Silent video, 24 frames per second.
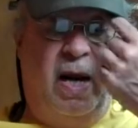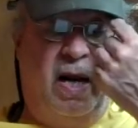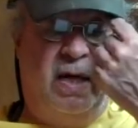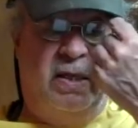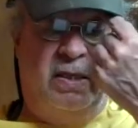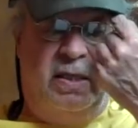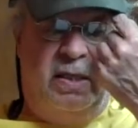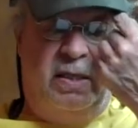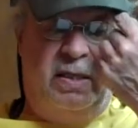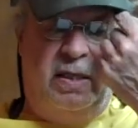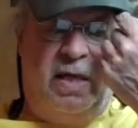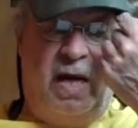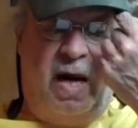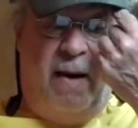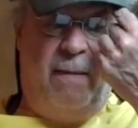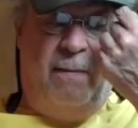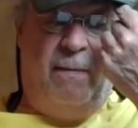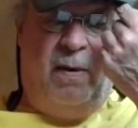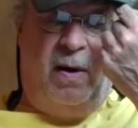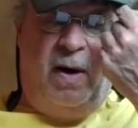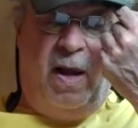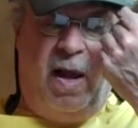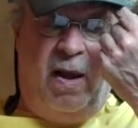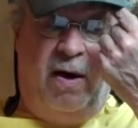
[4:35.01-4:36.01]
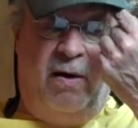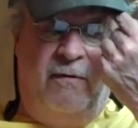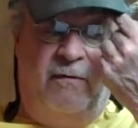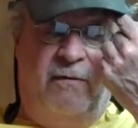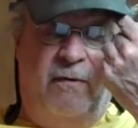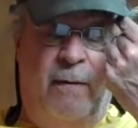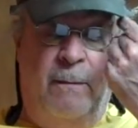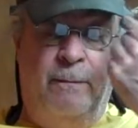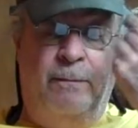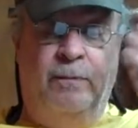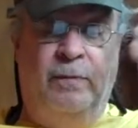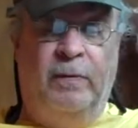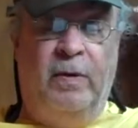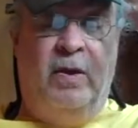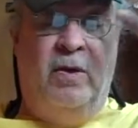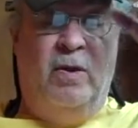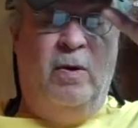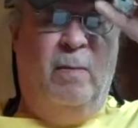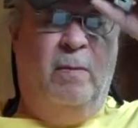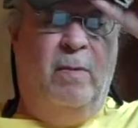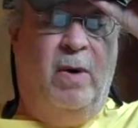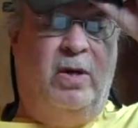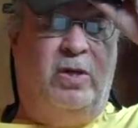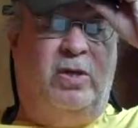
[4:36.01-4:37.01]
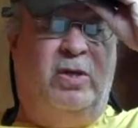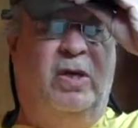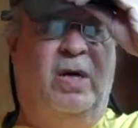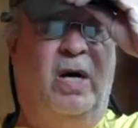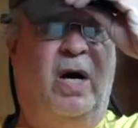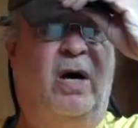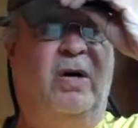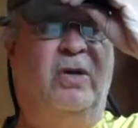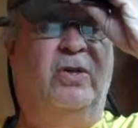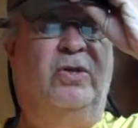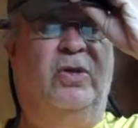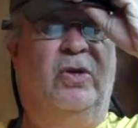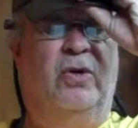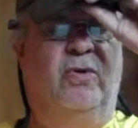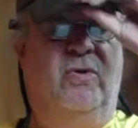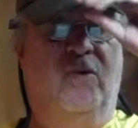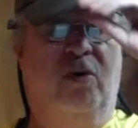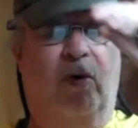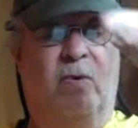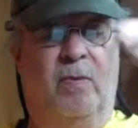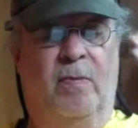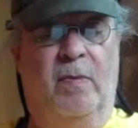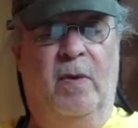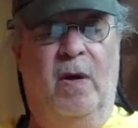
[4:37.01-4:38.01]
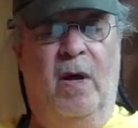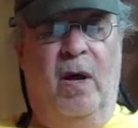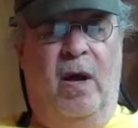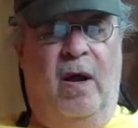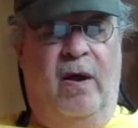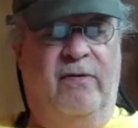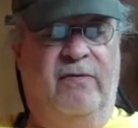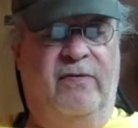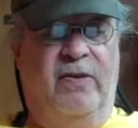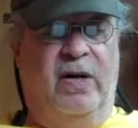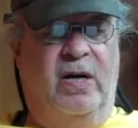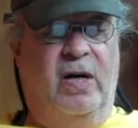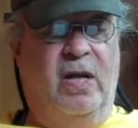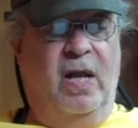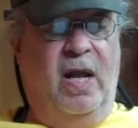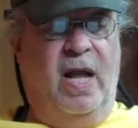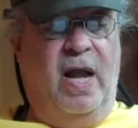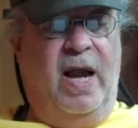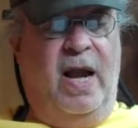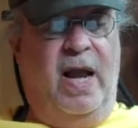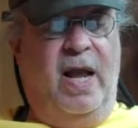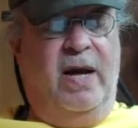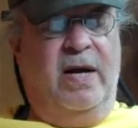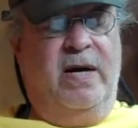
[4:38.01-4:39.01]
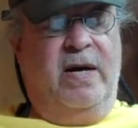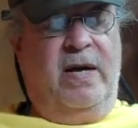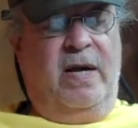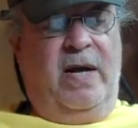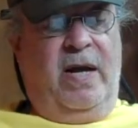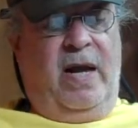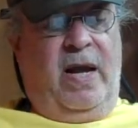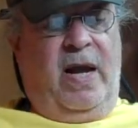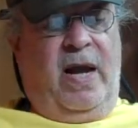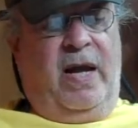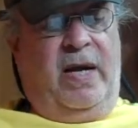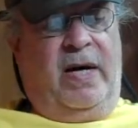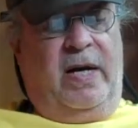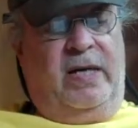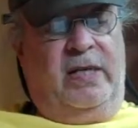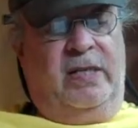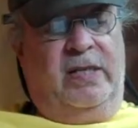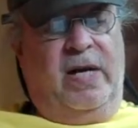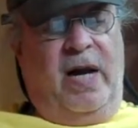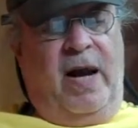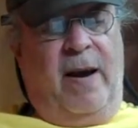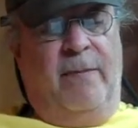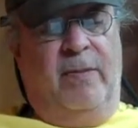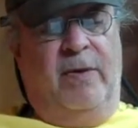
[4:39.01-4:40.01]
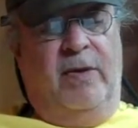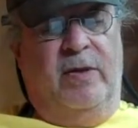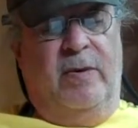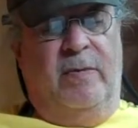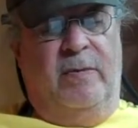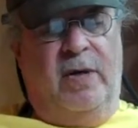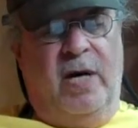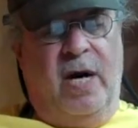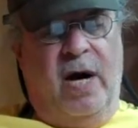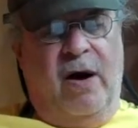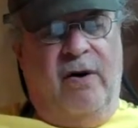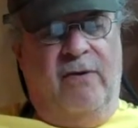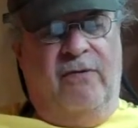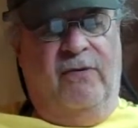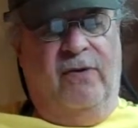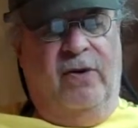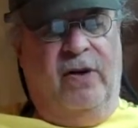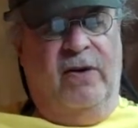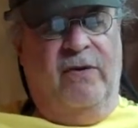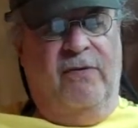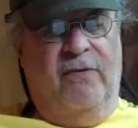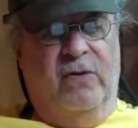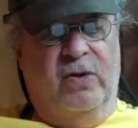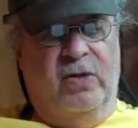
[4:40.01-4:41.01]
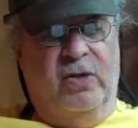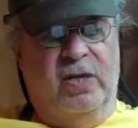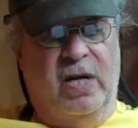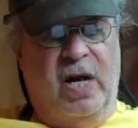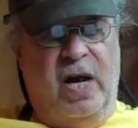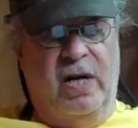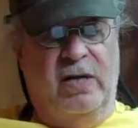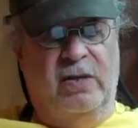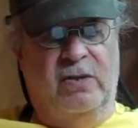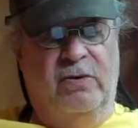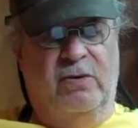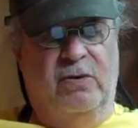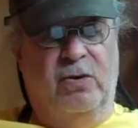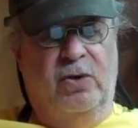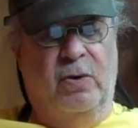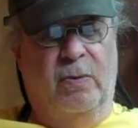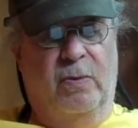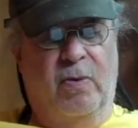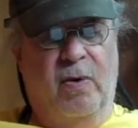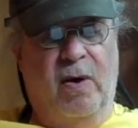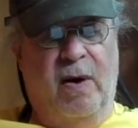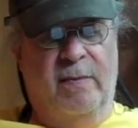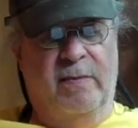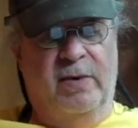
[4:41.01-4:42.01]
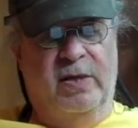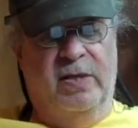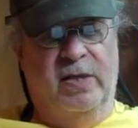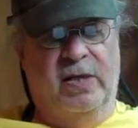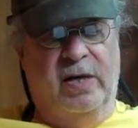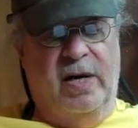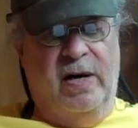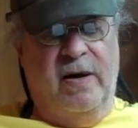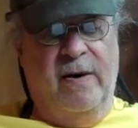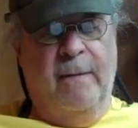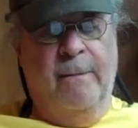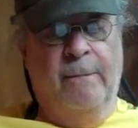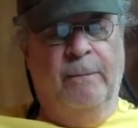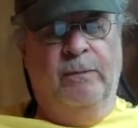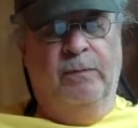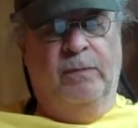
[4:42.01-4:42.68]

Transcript: as a sample out of the much larger group of the Klan, and examine them carefully for signs of supremacy